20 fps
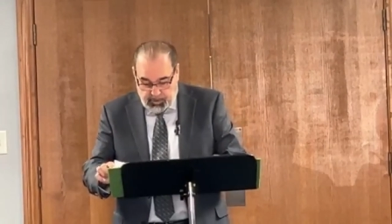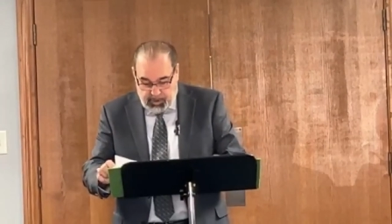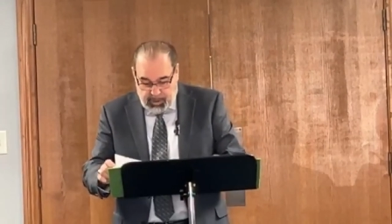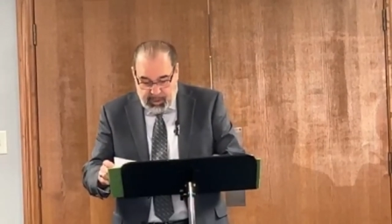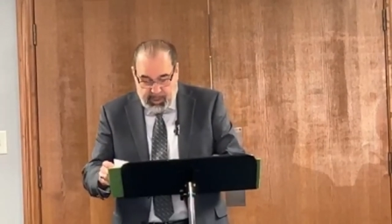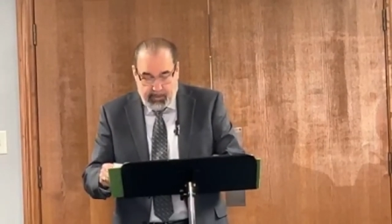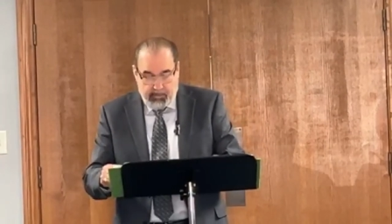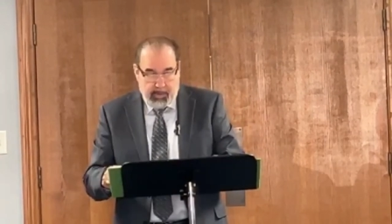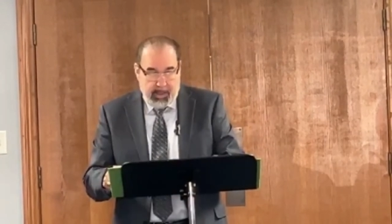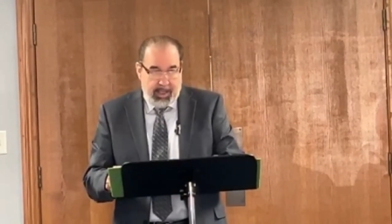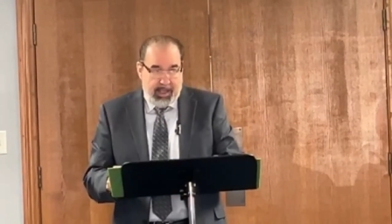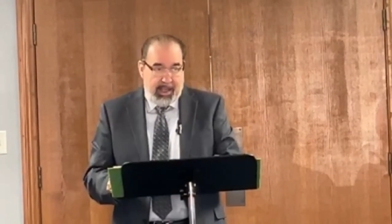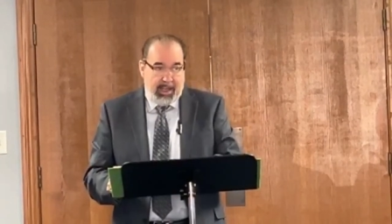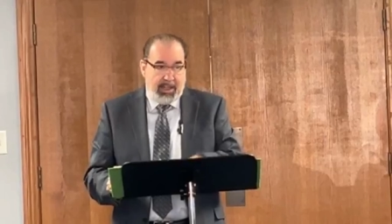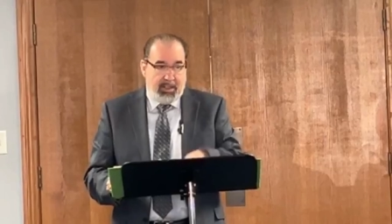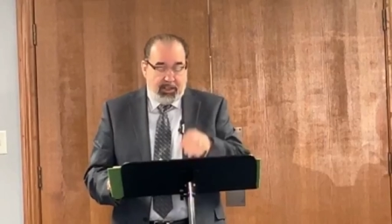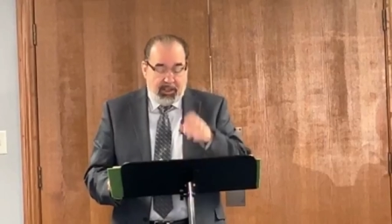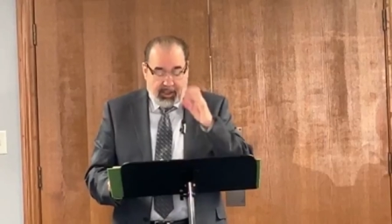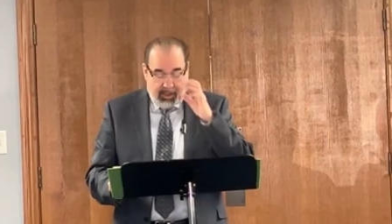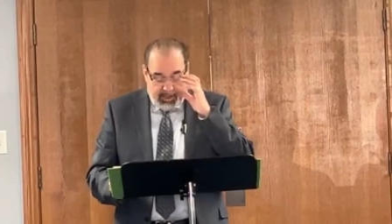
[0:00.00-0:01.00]
So they can be
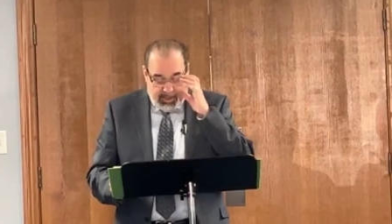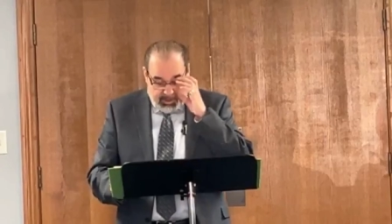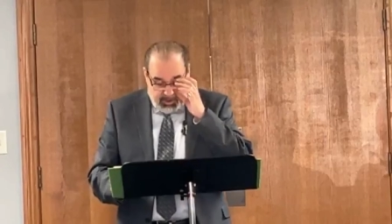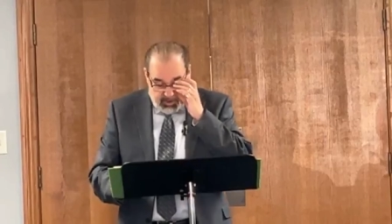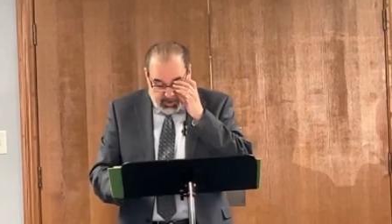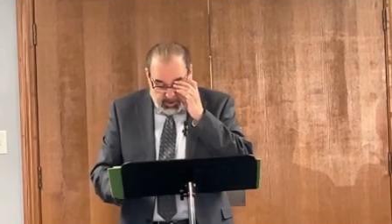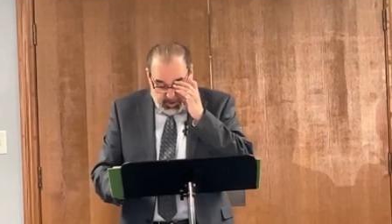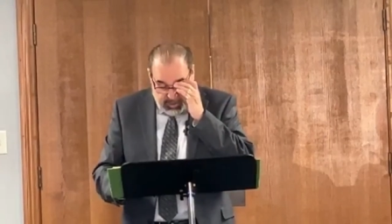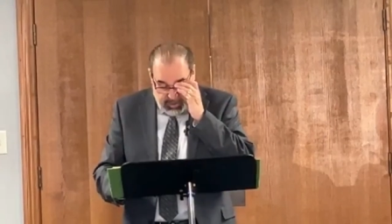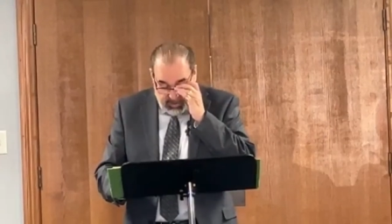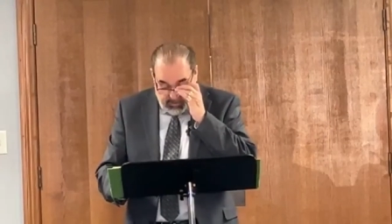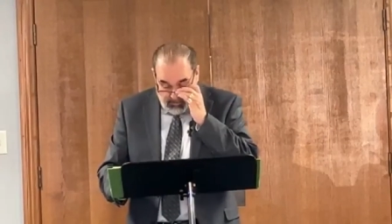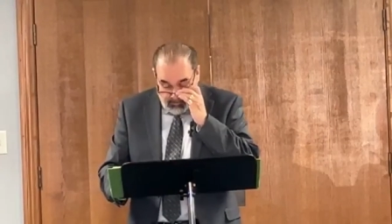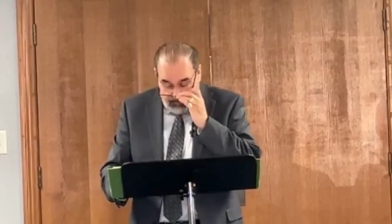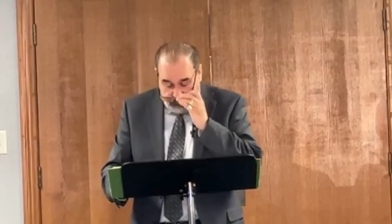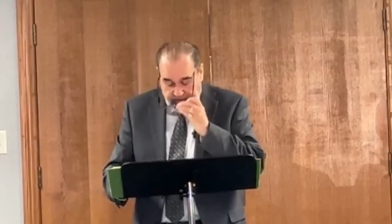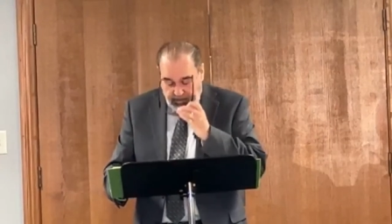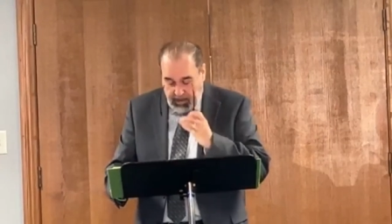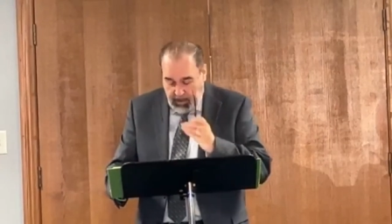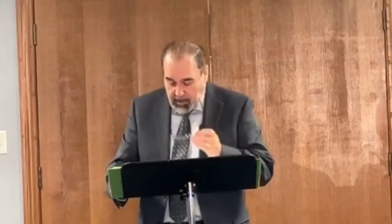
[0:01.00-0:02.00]
easily
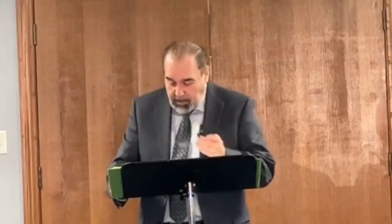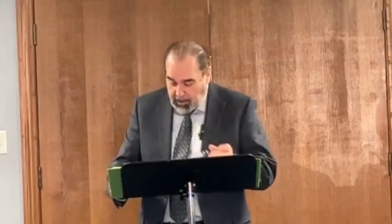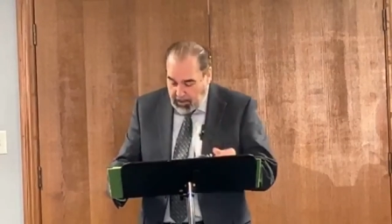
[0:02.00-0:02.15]
deceived.